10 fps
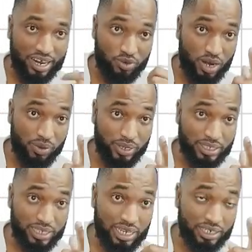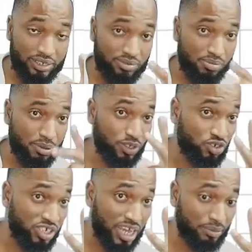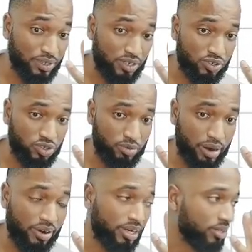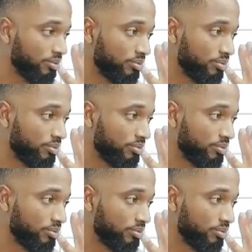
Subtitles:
I do a question. Maybe 3 times on YouTube already.